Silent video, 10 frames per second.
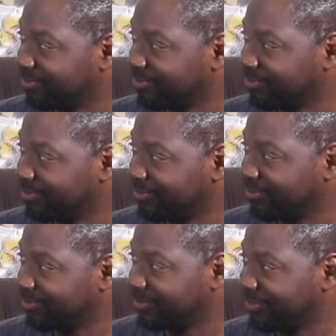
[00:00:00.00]

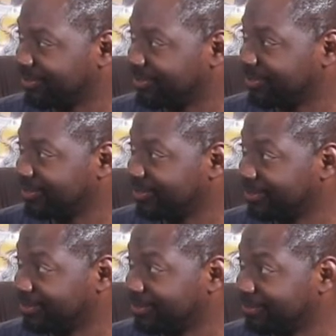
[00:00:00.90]

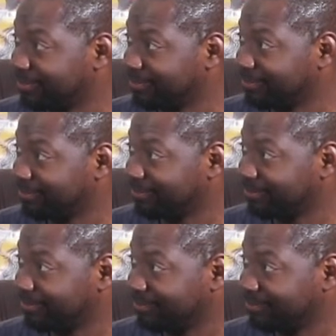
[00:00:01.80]
(not speaking)